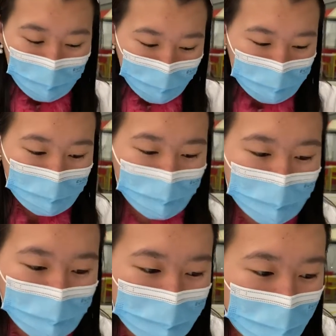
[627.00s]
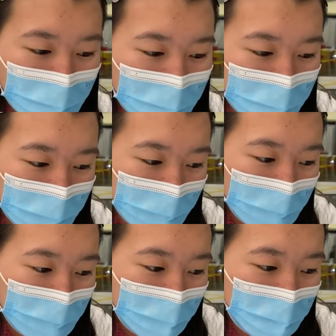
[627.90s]
students are
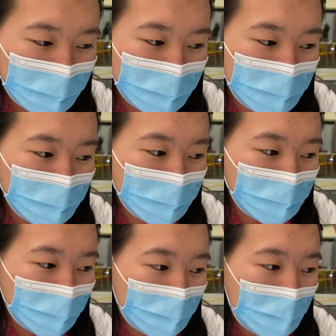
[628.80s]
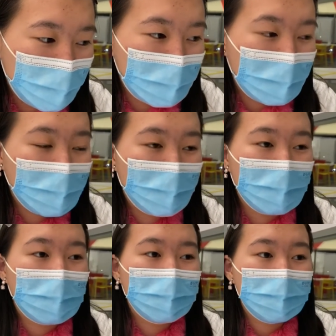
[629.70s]
people who have that moral
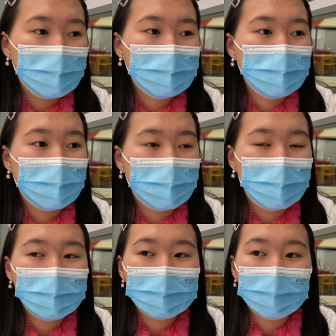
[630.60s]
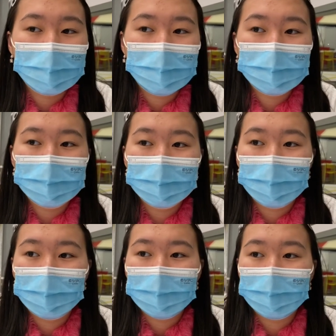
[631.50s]
compass, who are most likely to go
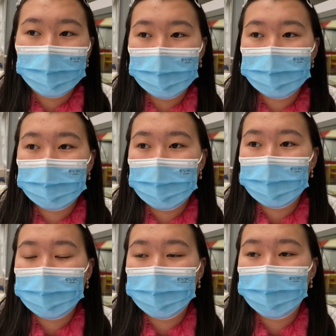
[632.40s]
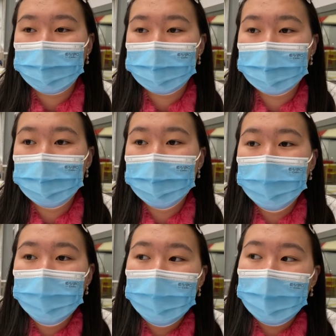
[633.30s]
on the right track in the future.
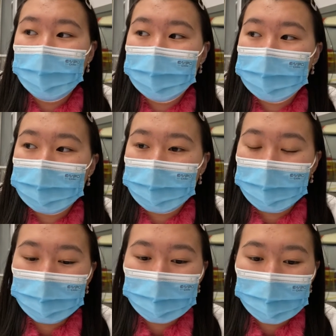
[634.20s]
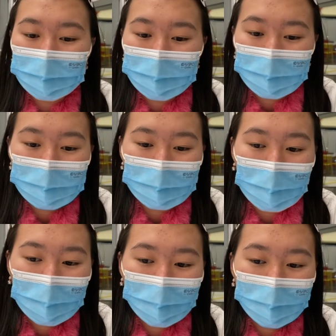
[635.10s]
And so we should
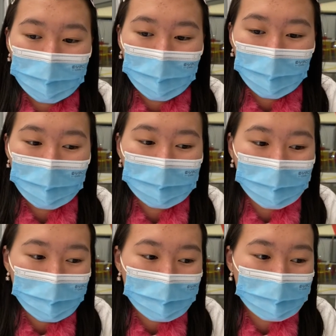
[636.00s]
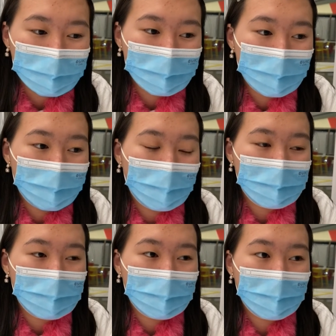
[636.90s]
have more students
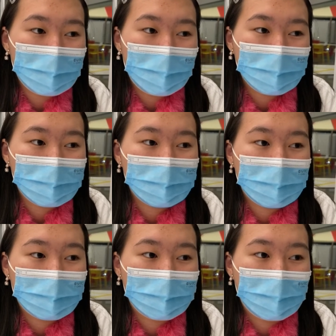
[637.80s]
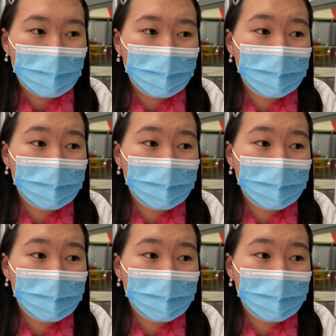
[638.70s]
partaking in actions that can help